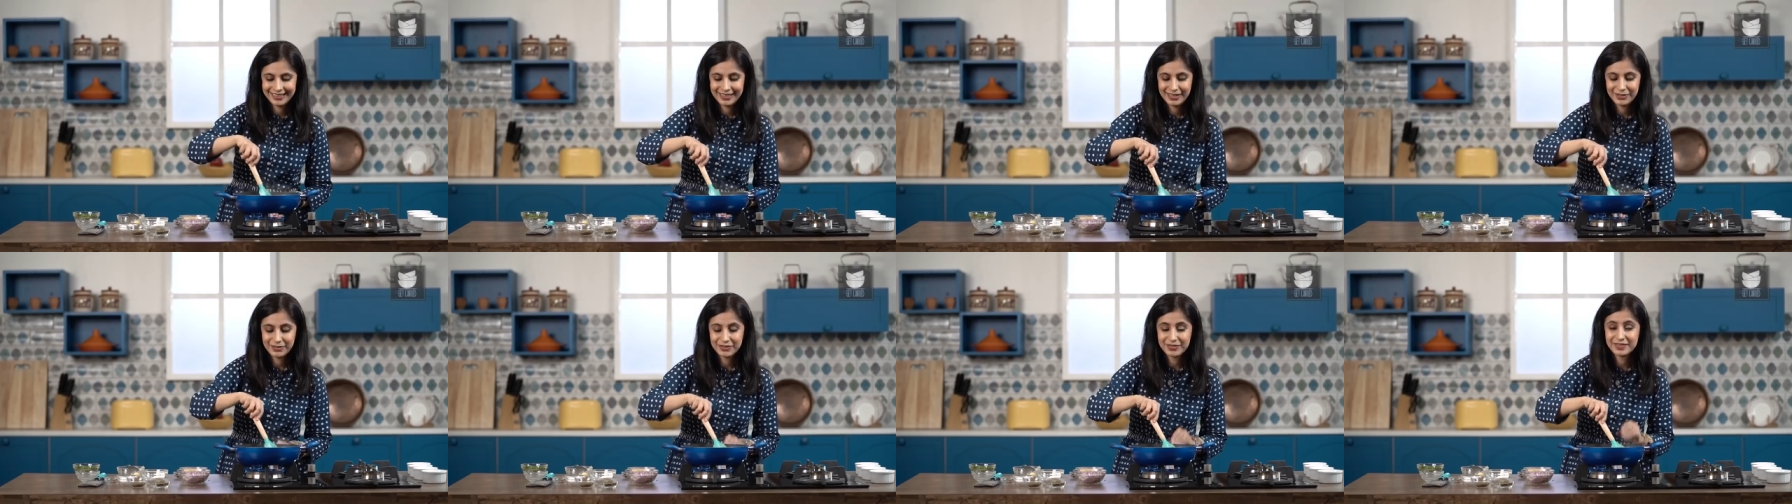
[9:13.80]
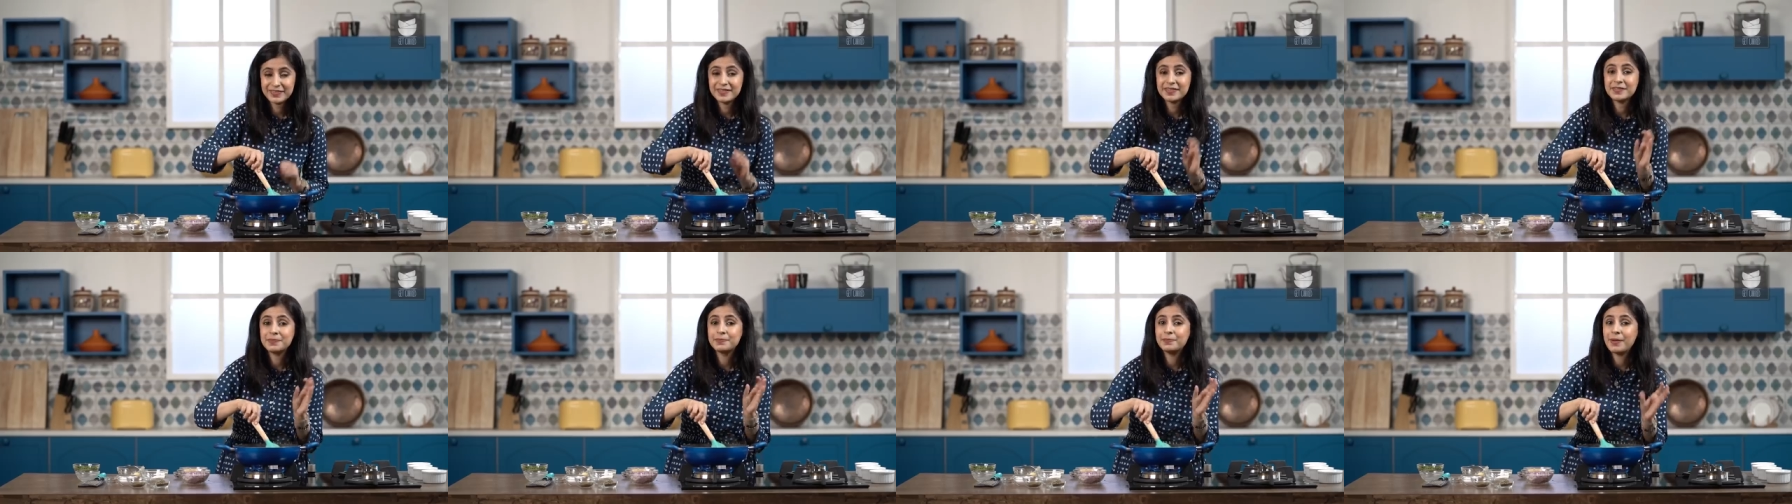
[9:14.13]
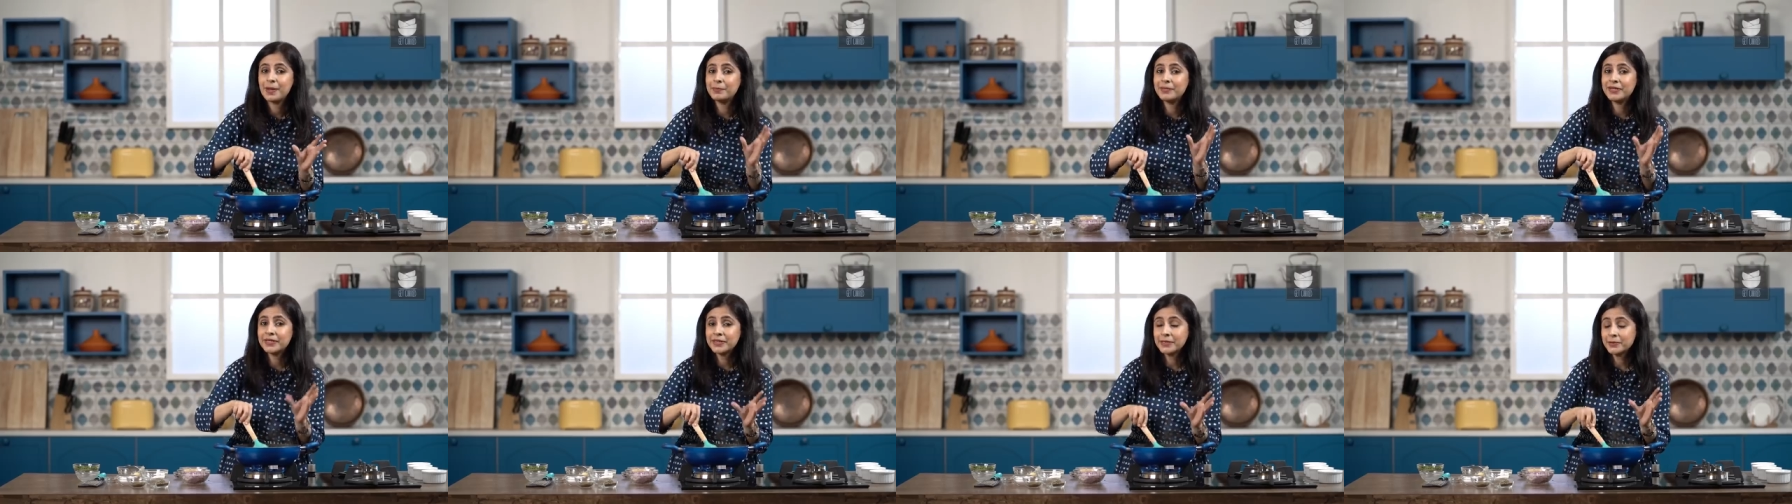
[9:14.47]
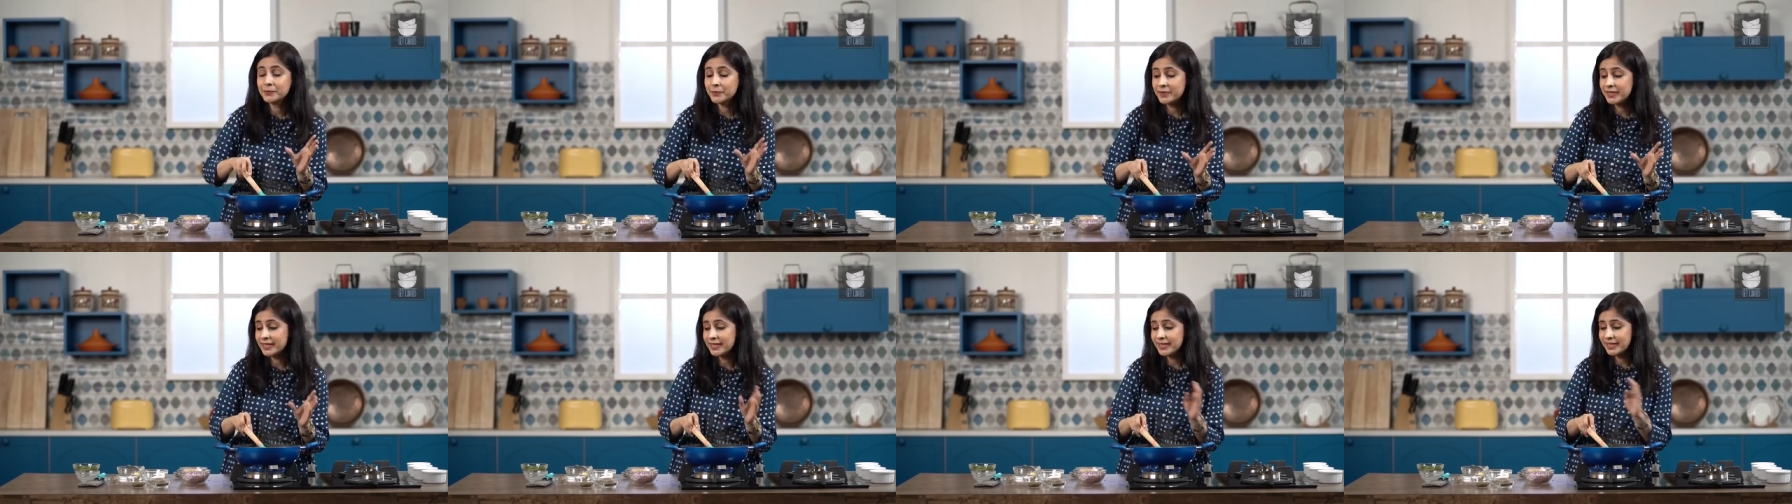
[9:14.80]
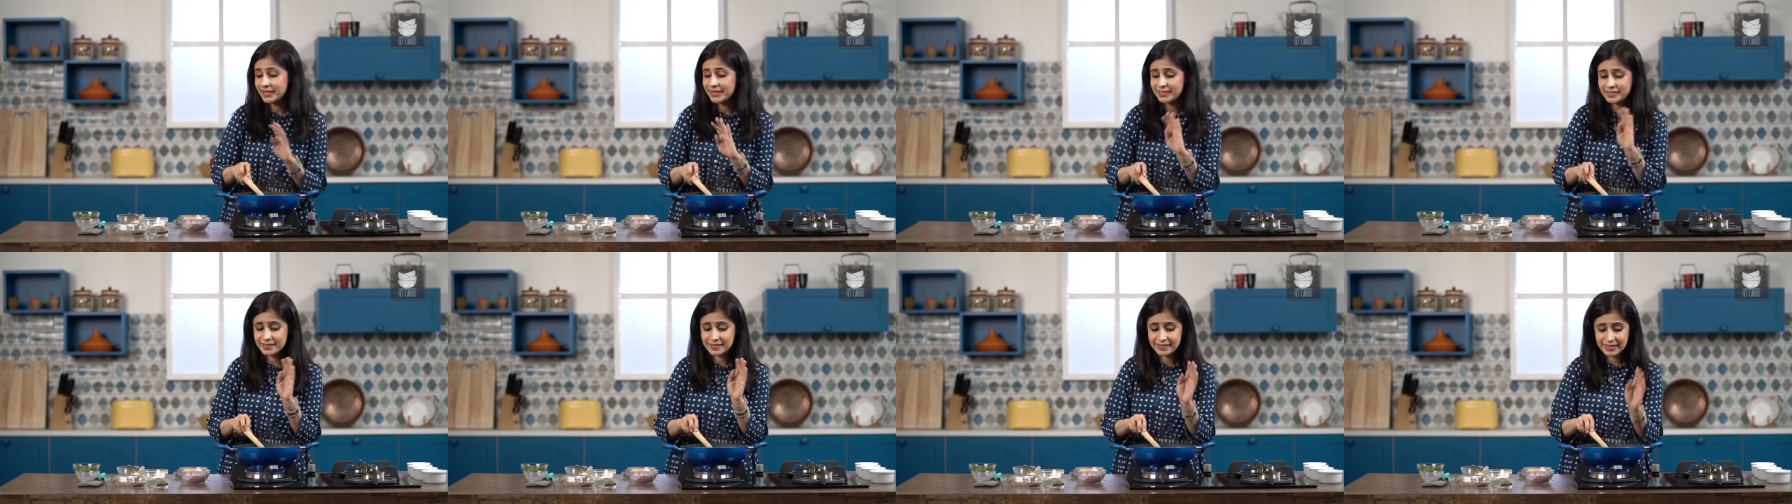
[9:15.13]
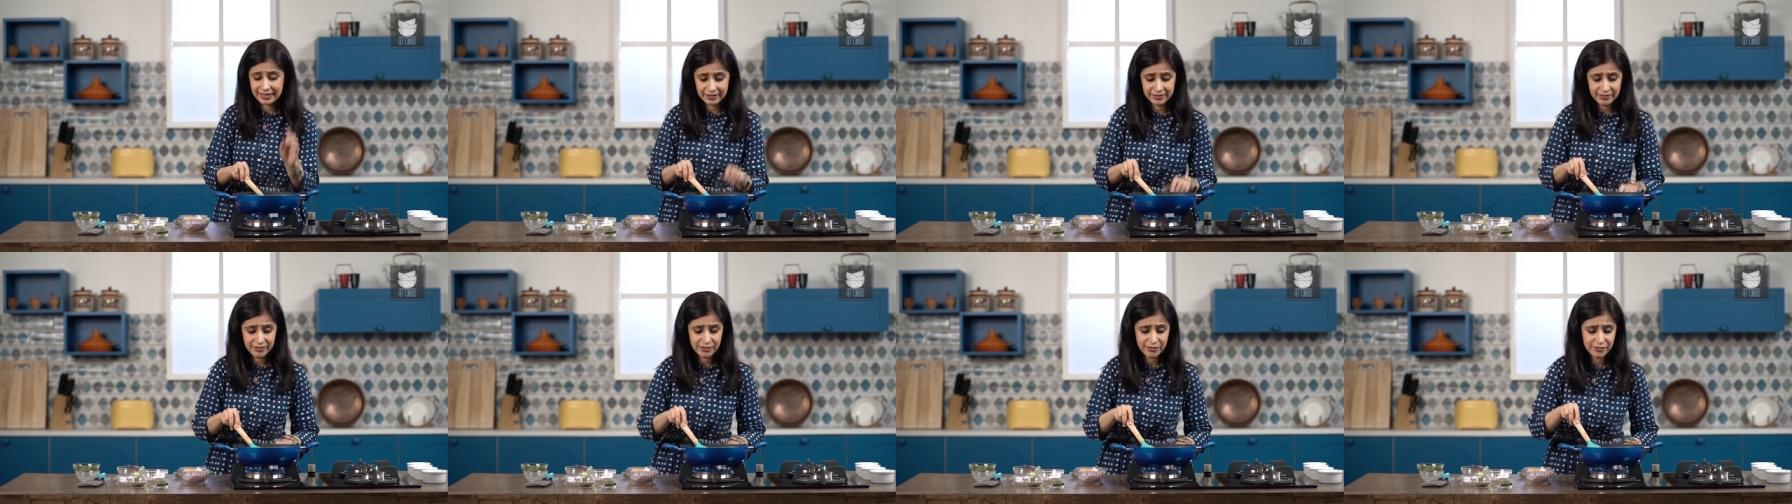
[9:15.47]
Now this is bubbling away, it's
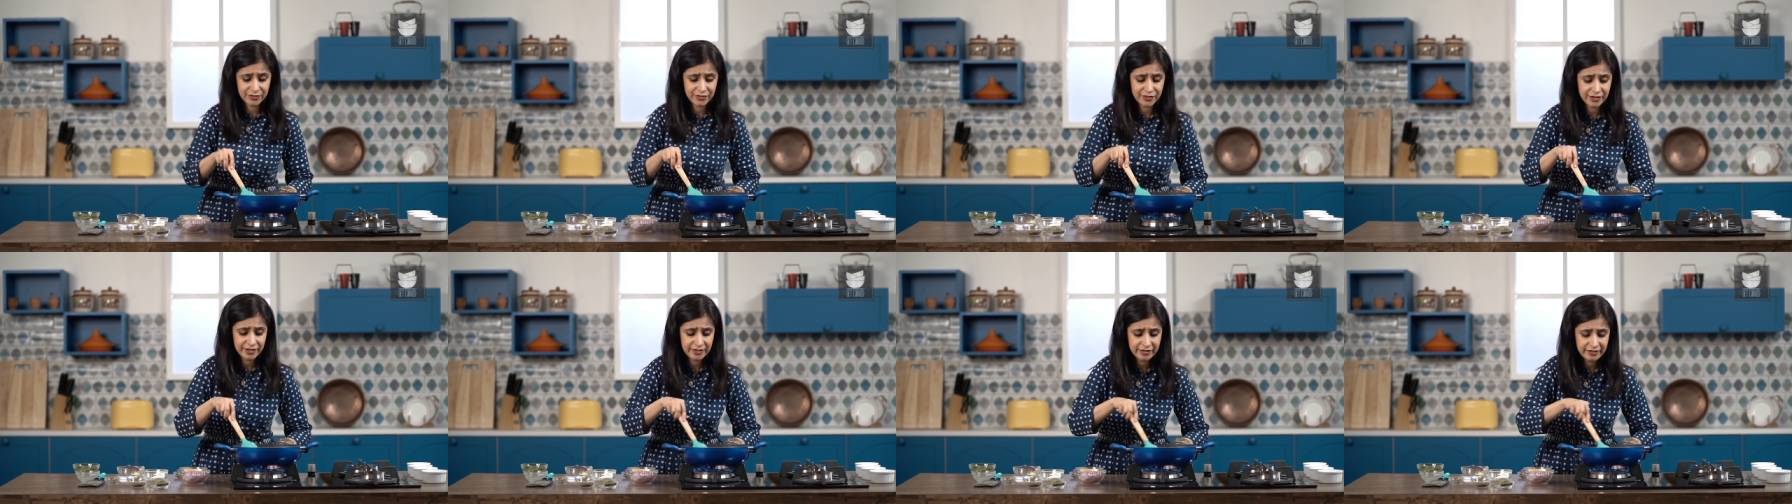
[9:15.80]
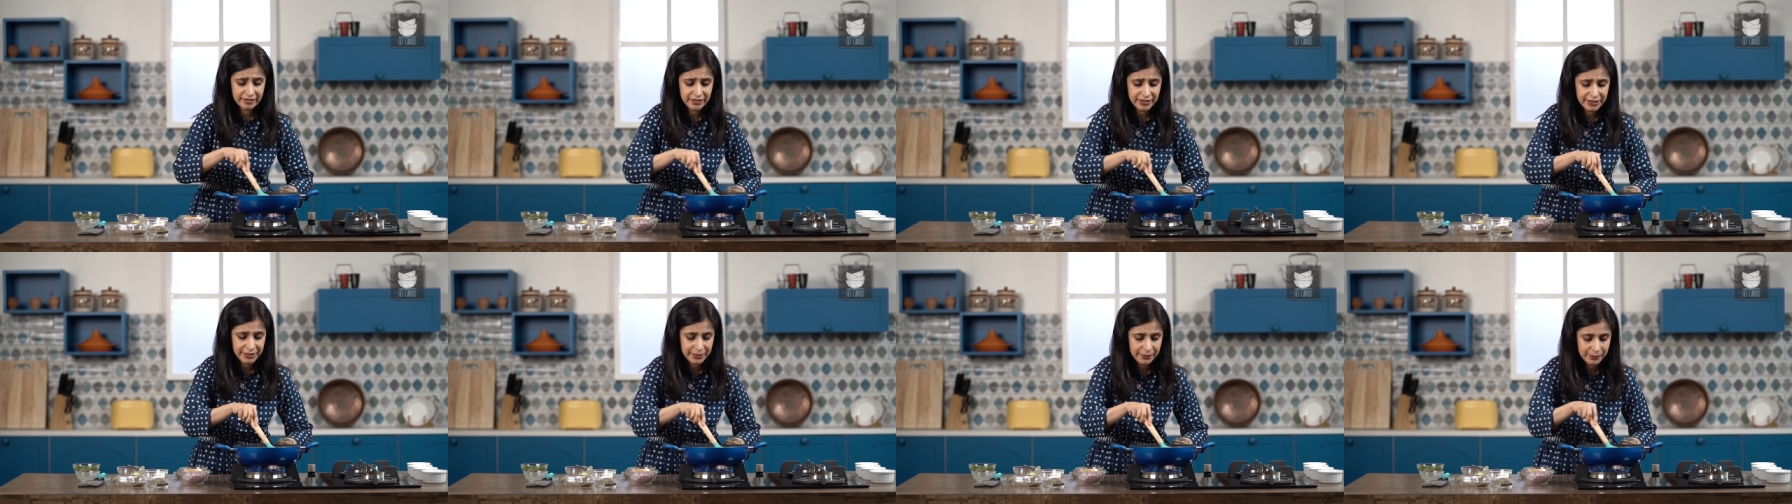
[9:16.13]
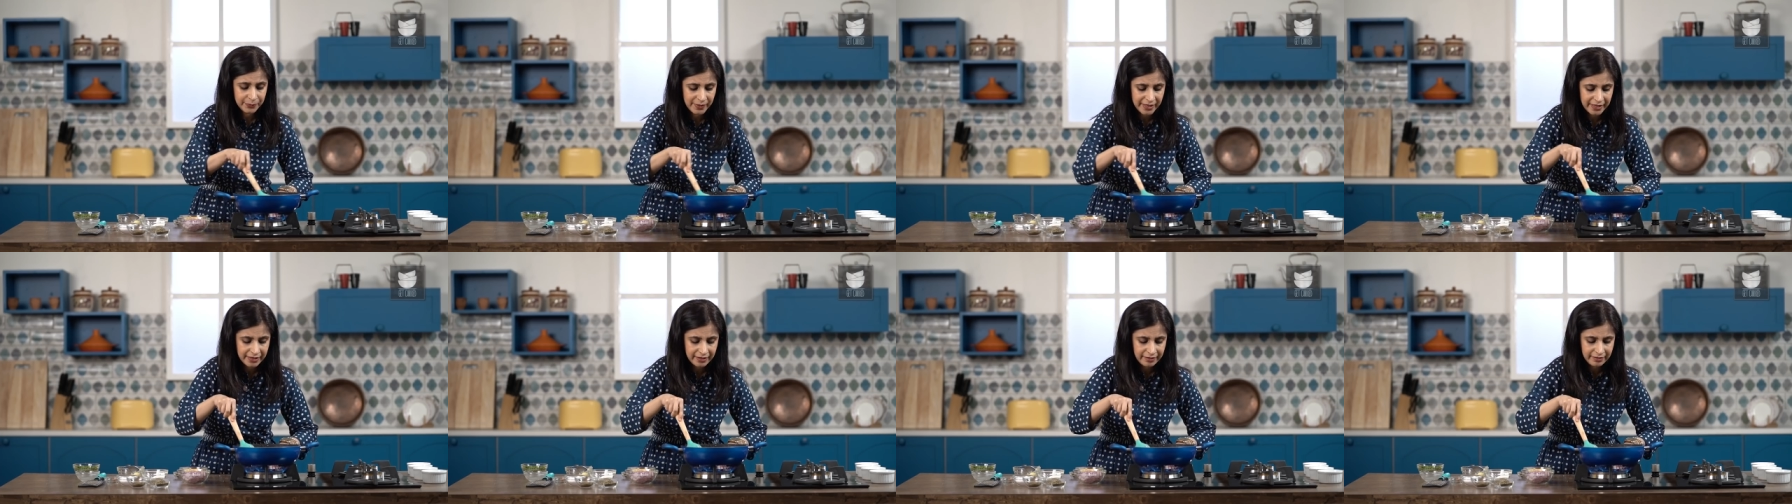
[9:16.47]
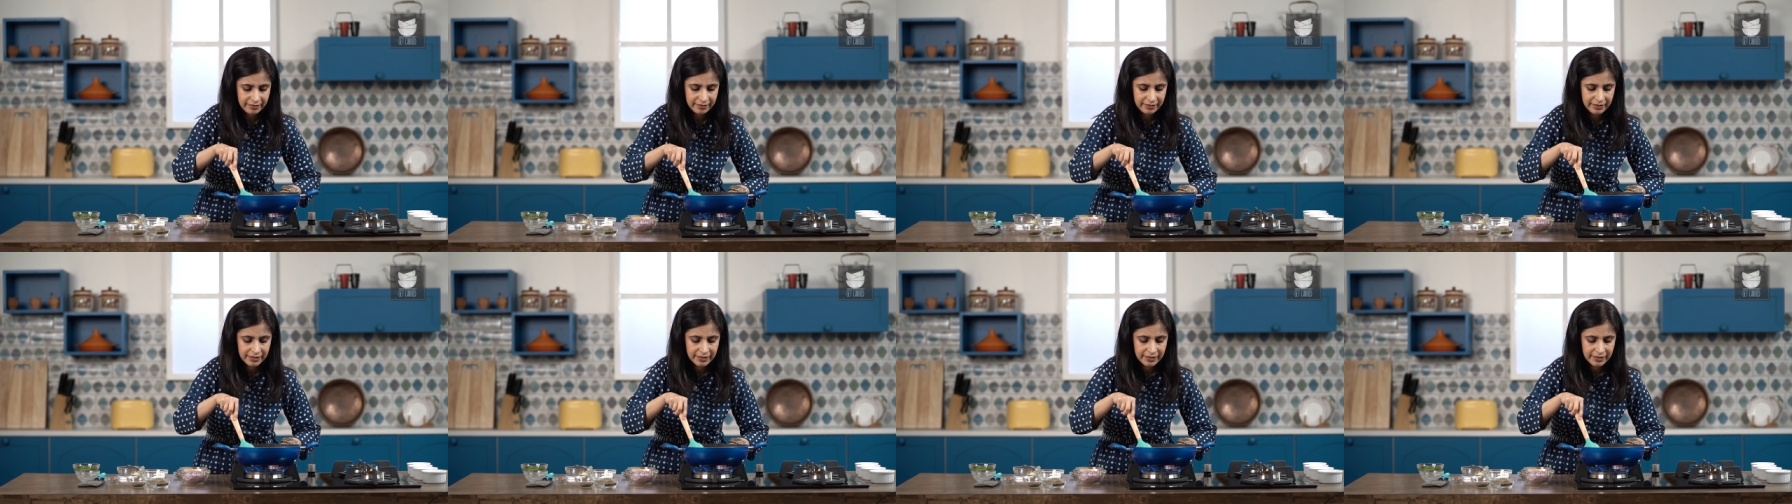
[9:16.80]
thickened really well.